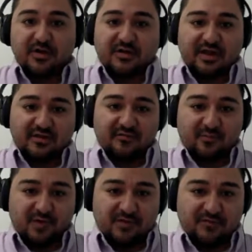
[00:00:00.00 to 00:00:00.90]

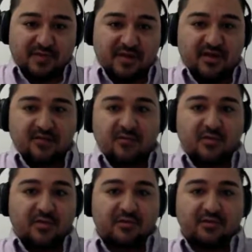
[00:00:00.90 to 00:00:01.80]
We have met every
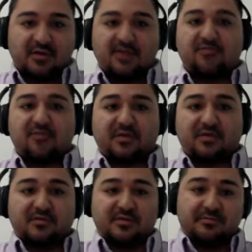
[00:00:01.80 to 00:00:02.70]
one of their needs
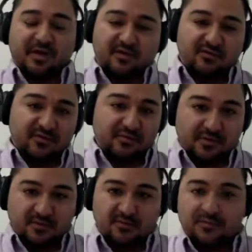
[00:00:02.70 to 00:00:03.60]
with the base
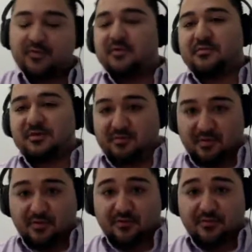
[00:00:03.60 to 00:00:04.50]
CPU footprint, the base
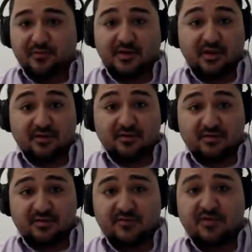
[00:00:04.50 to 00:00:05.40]
memory footprint, and
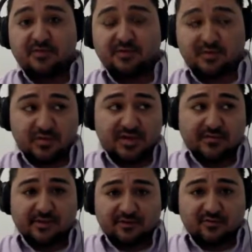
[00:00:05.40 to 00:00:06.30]
the availability with cloud
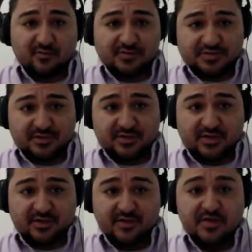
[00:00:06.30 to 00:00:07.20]
block storage in the
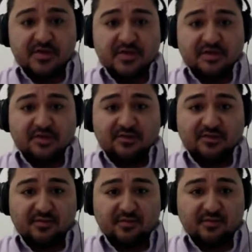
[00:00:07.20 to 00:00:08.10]
cloud lets
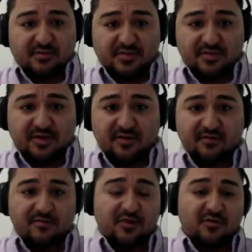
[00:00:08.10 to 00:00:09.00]
them tear down
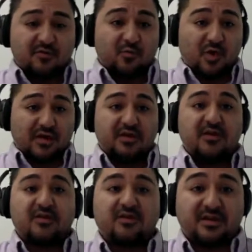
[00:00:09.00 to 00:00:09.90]
those nodes when
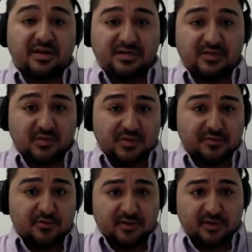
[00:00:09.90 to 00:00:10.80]
they need to
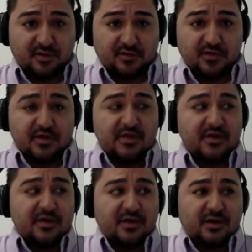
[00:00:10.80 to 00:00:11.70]
redeploy
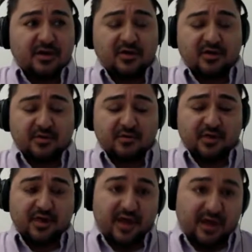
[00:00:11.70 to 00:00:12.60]
a code
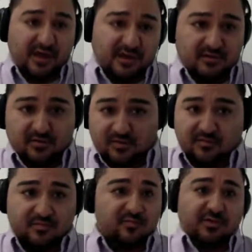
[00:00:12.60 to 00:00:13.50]
upgrade, and
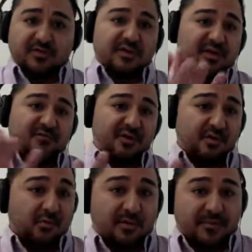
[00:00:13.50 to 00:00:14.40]
swing the data
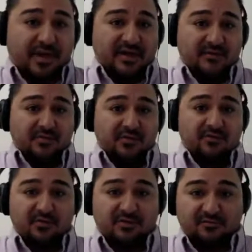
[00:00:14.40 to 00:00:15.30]
volume right back up to it.
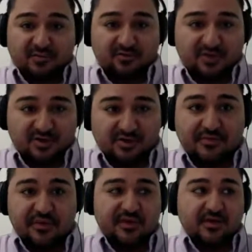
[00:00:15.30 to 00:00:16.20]
So it's essentially
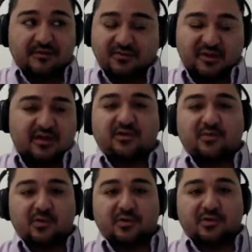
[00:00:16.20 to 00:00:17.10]
picking up exactly
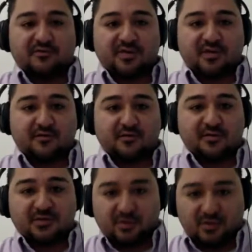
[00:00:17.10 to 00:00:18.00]
where it left off with
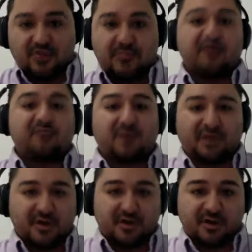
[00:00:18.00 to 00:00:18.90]
the new code base
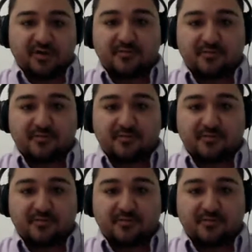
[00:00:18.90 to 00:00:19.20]
running on it.